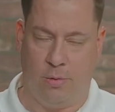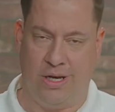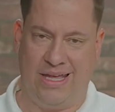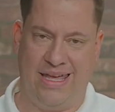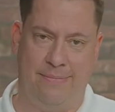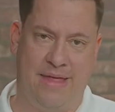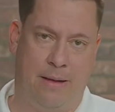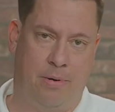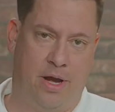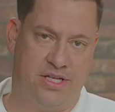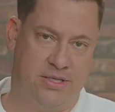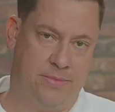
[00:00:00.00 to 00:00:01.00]
we're gonna keep that
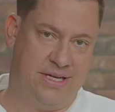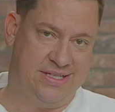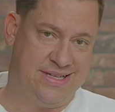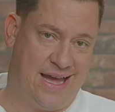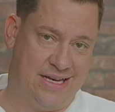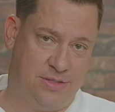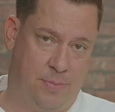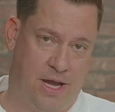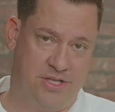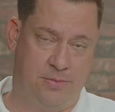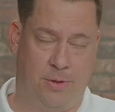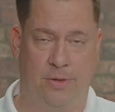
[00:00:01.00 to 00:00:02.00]
proximity as tight as
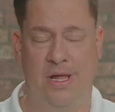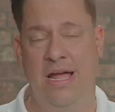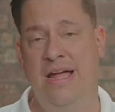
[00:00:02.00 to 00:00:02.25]
possible.